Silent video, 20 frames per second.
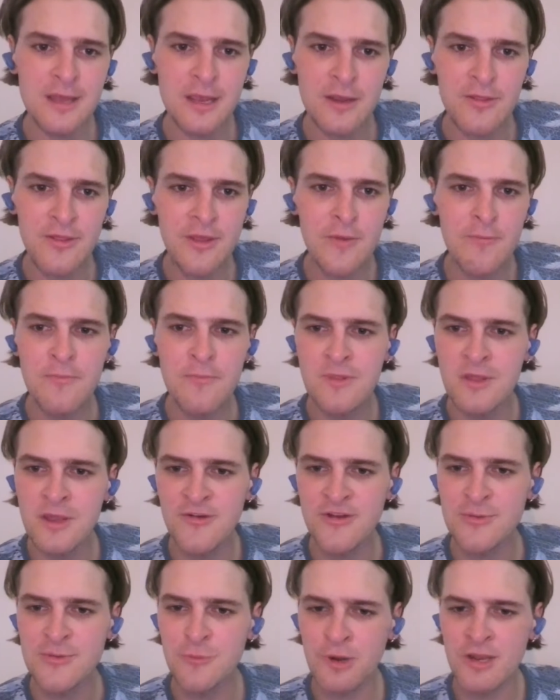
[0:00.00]

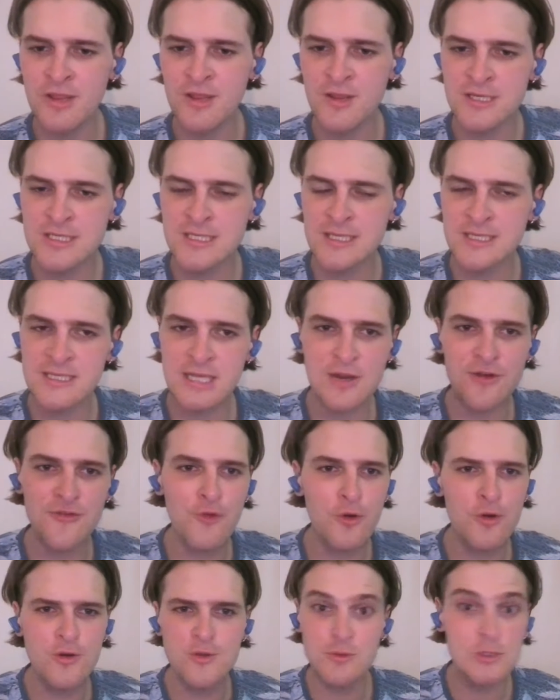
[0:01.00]
they're one of their center
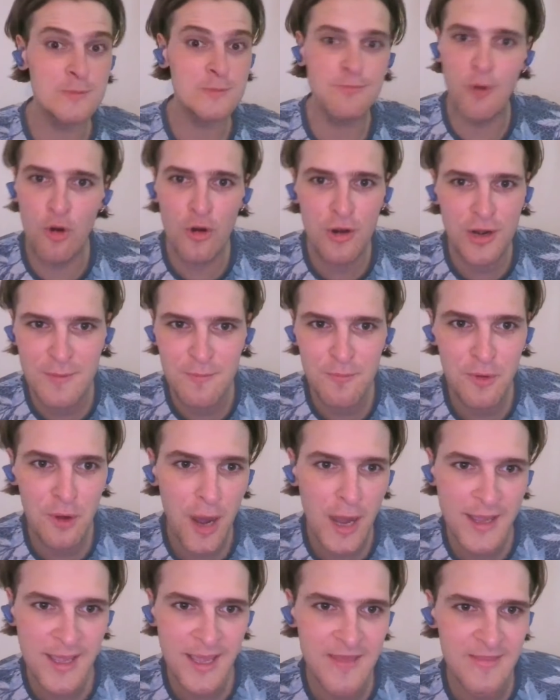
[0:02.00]
forwards was born in
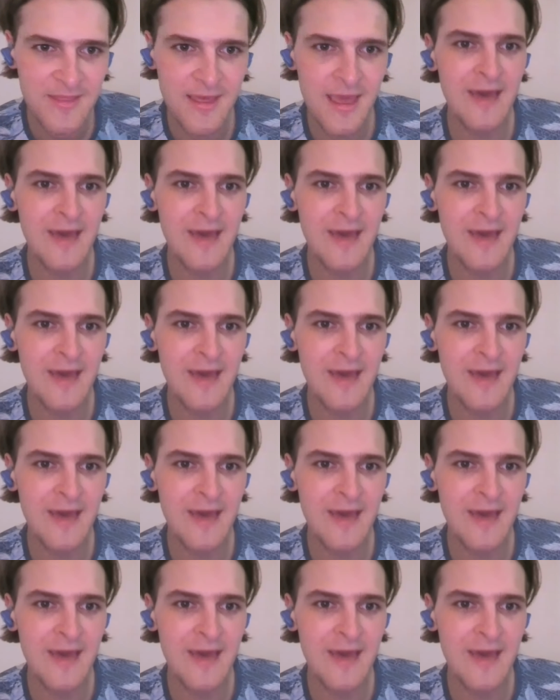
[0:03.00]
Bouaké.